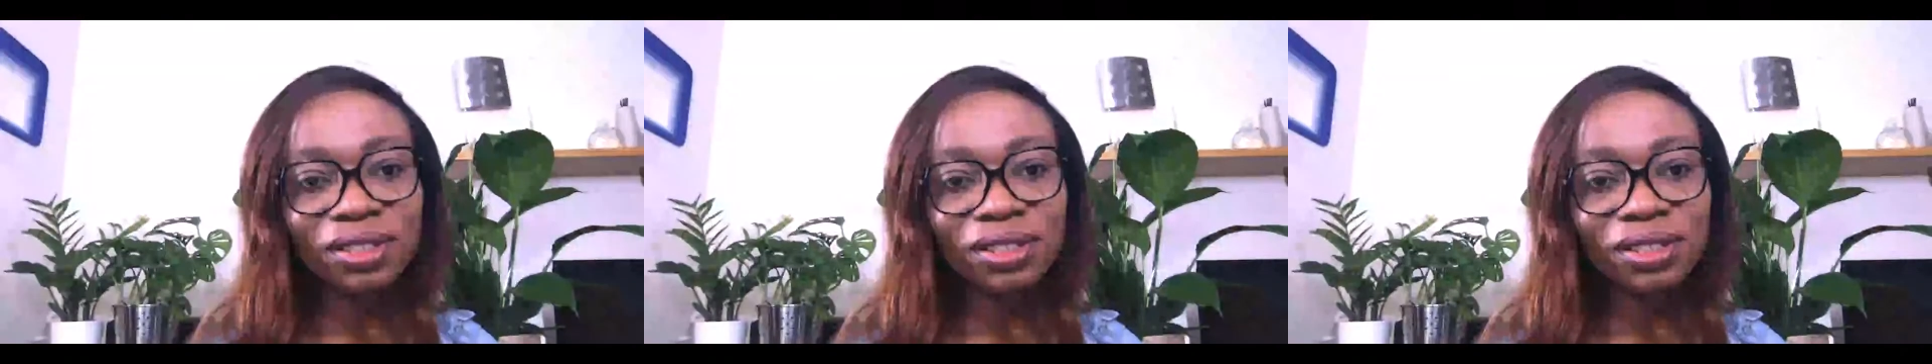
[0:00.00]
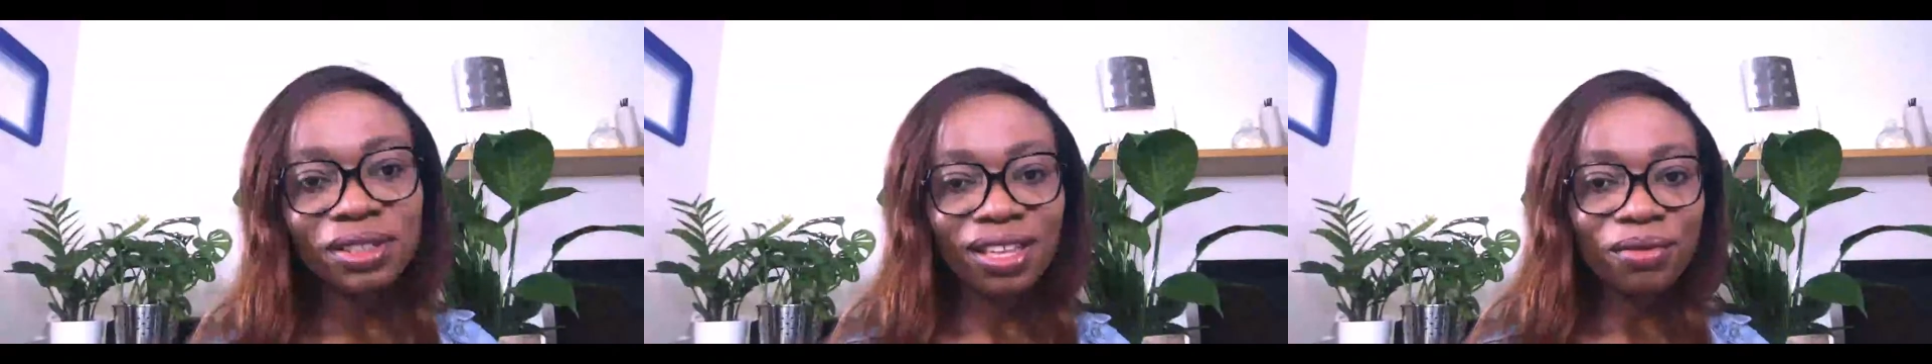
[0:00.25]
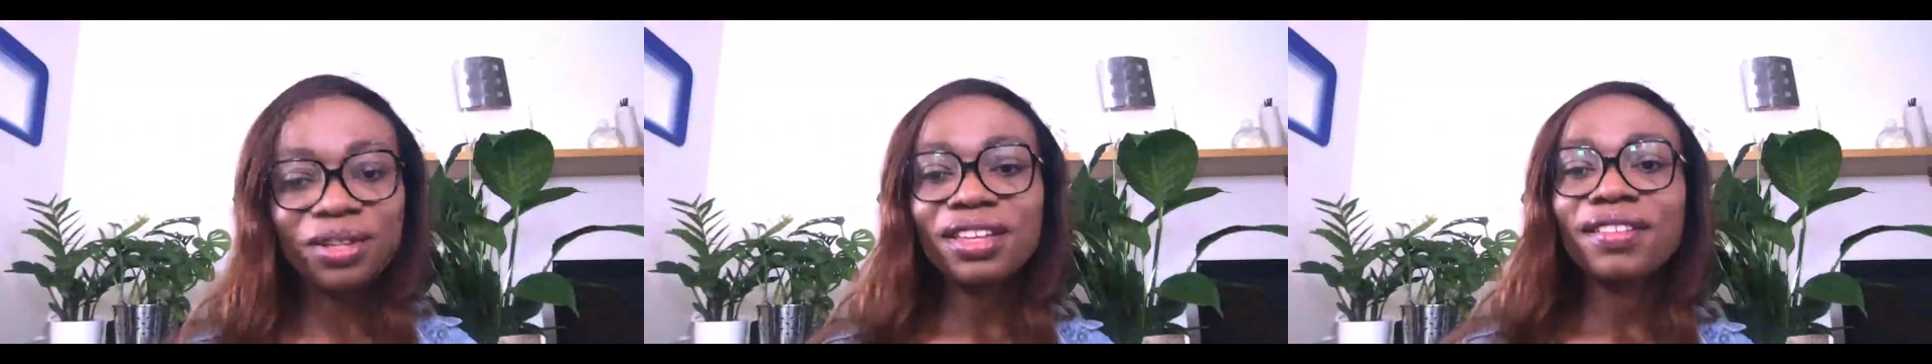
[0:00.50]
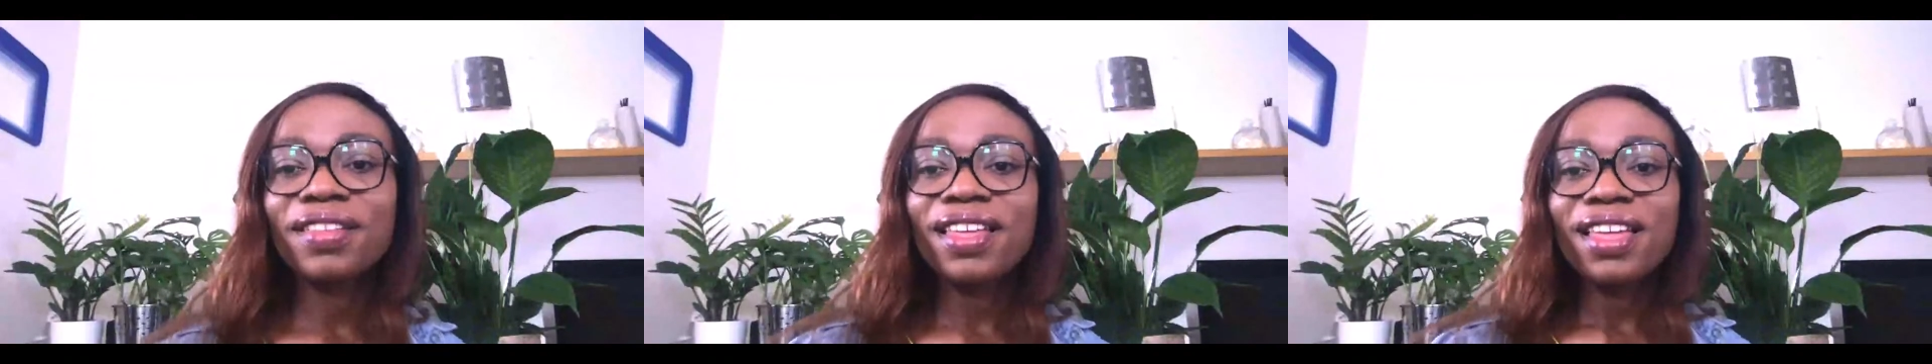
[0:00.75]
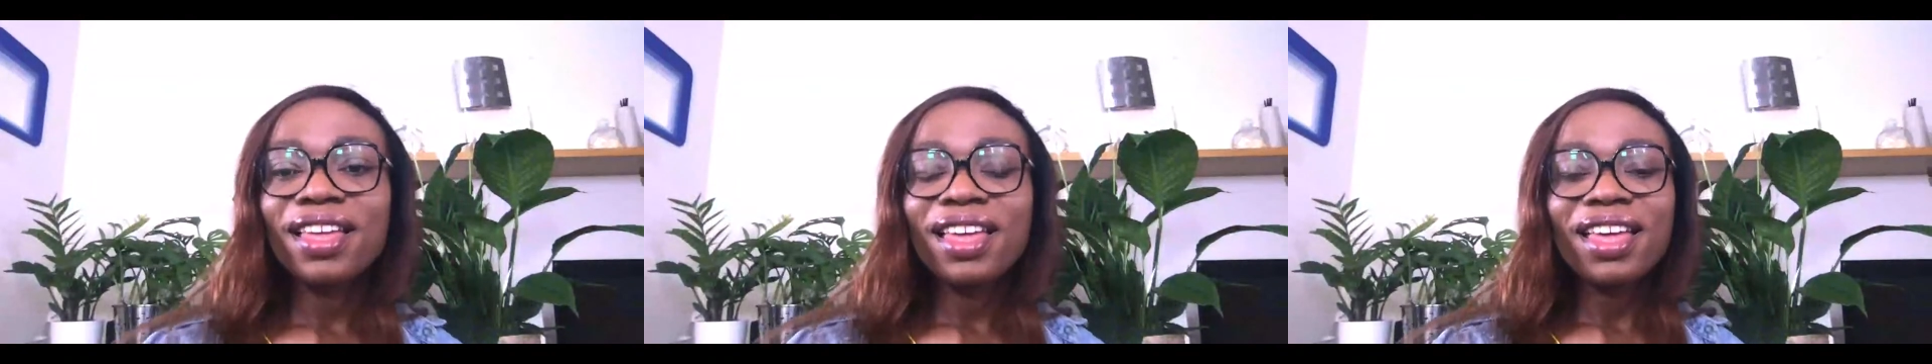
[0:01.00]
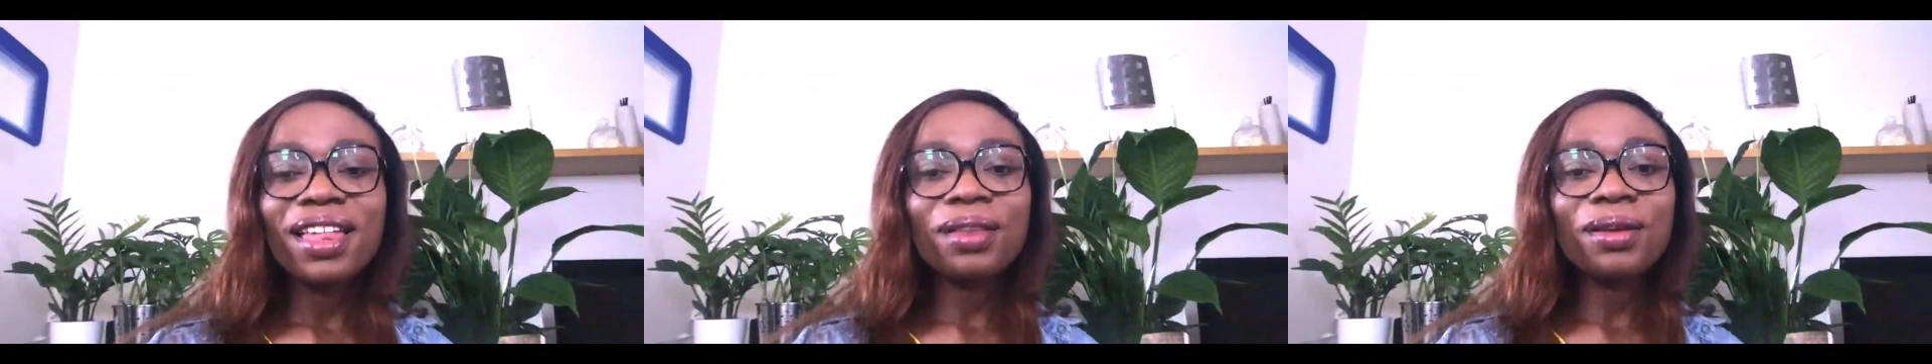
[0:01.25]
have you here.
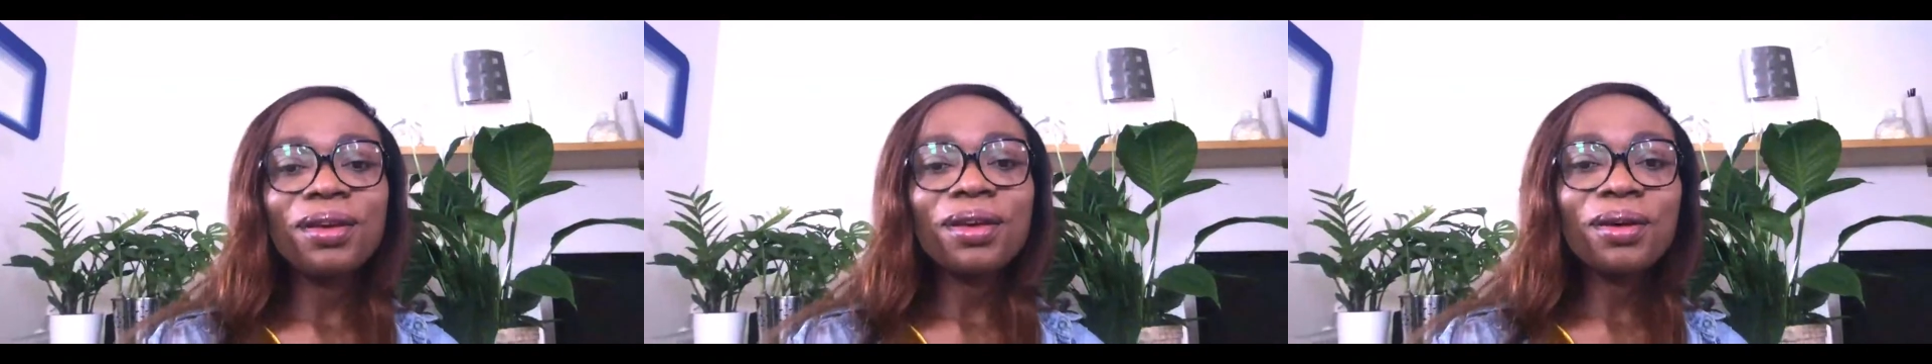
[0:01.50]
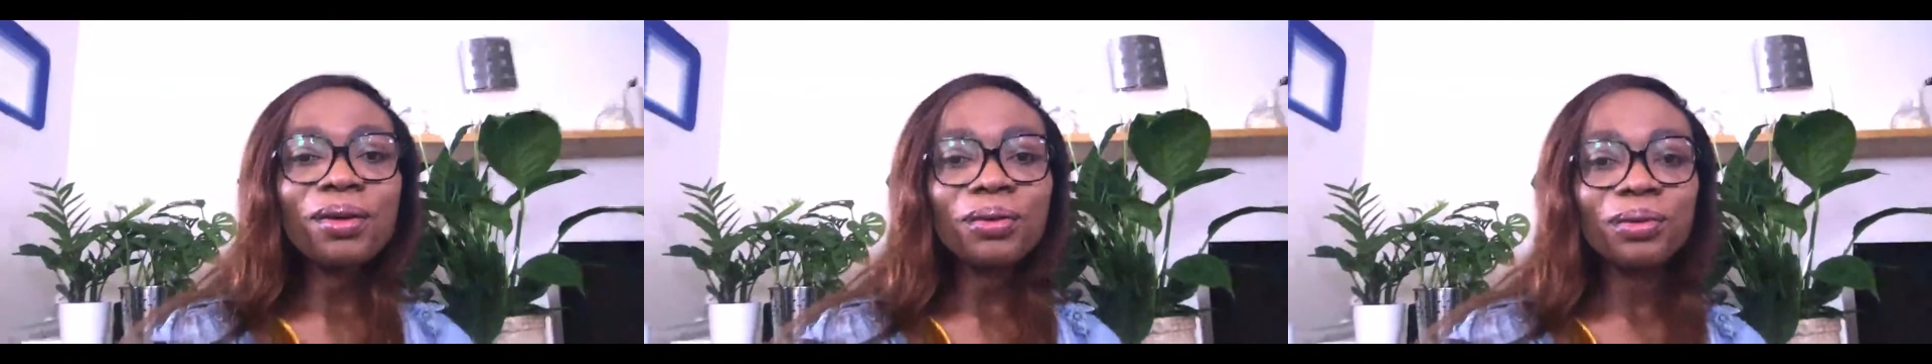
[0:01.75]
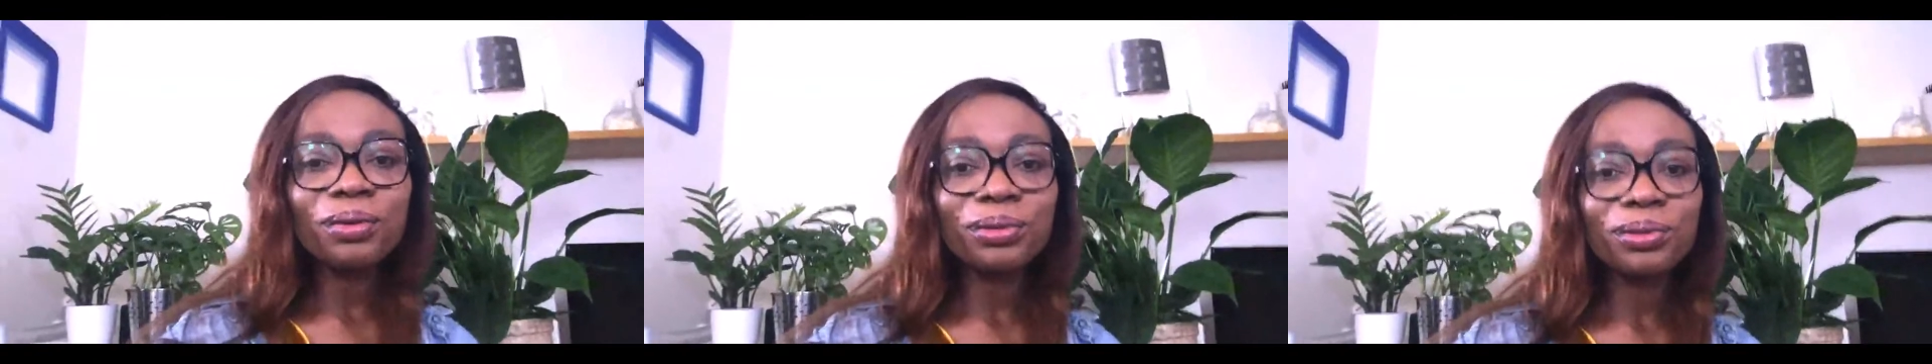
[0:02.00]
Hello.